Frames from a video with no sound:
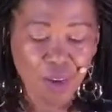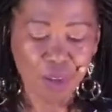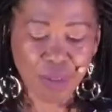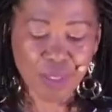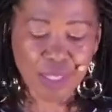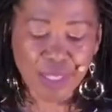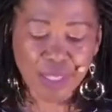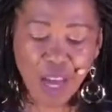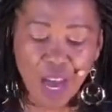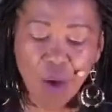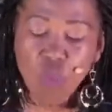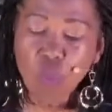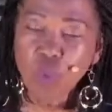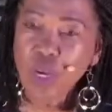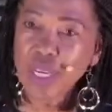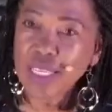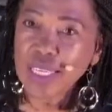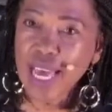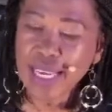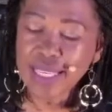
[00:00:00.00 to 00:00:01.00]
Psalm
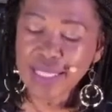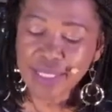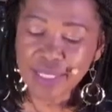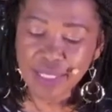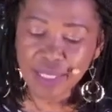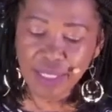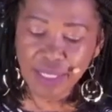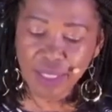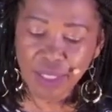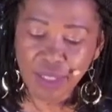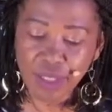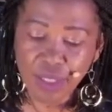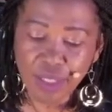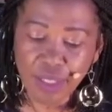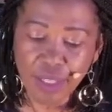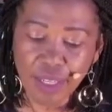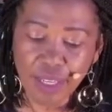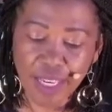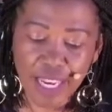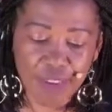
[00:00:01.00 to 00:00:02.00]
119,
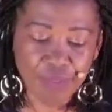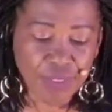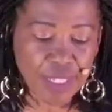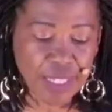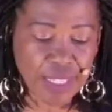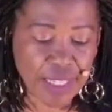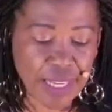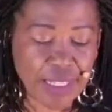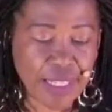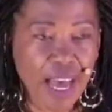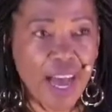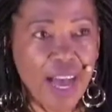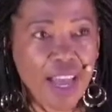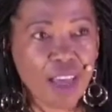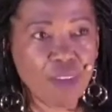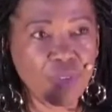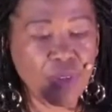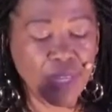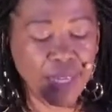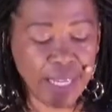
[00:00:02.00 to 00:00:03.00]
11 says, I
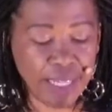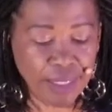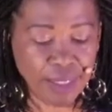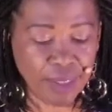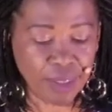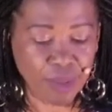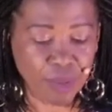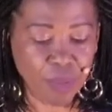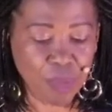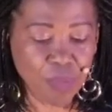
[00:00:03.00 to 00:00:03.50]
have hidden